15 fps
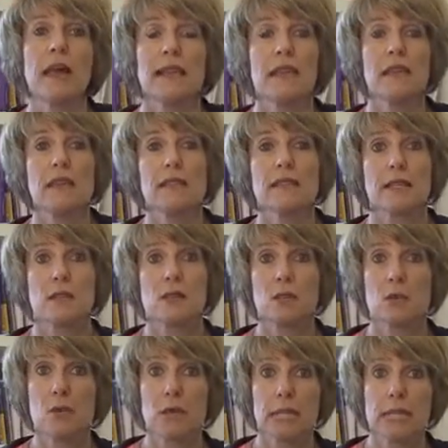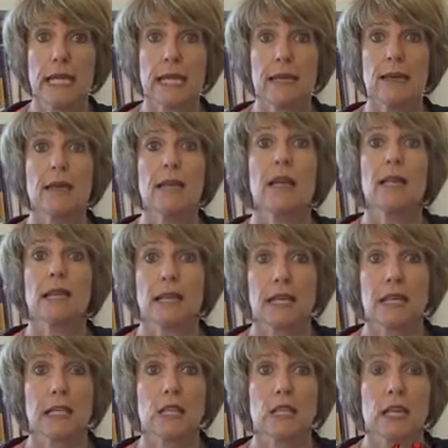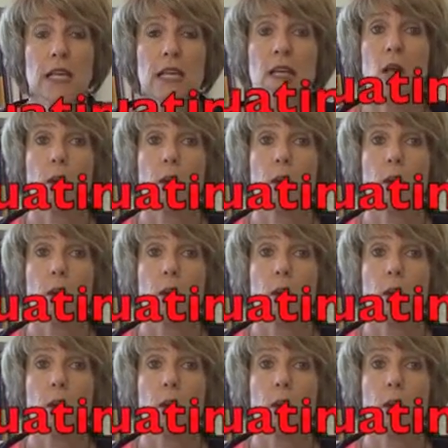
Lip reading: Now, these are squatting, lunging,